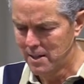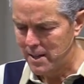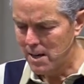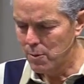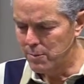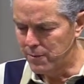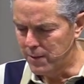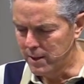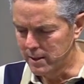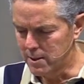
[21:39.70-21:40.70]
That would be
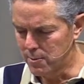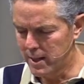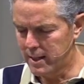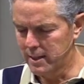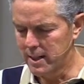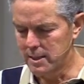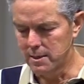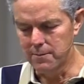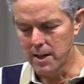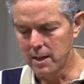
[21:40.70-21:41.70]
failing to recognize
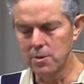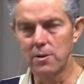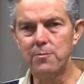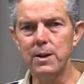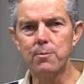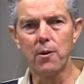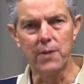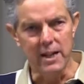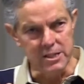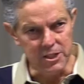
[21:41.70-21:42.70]
the value of people
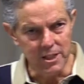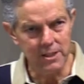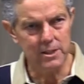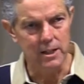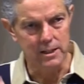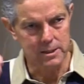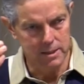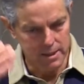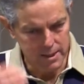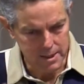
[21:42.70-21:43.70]
that
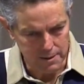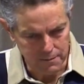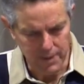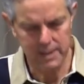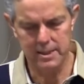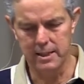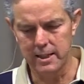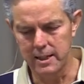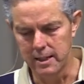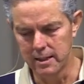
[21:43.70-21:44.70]
Jesus is investing
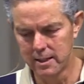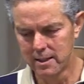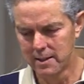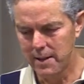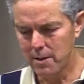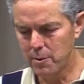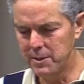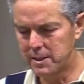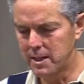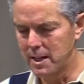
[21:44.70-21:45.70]
in. That would
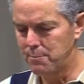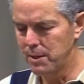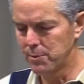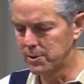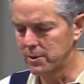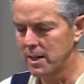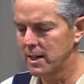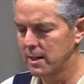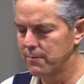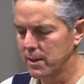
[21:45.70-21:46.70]
be saying people do
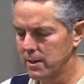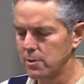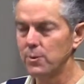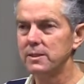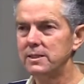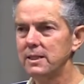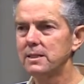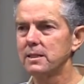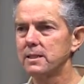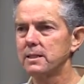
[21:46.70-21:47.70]
not have value when
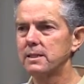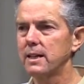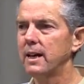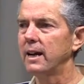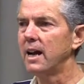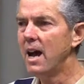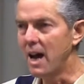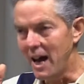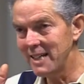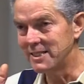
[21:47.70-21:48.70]
Jesus is saying,
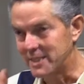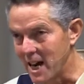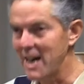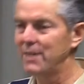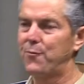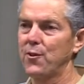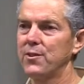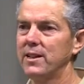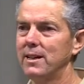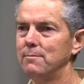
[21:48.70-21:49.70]
I died for
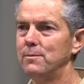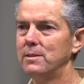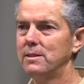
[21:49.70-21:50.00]
them.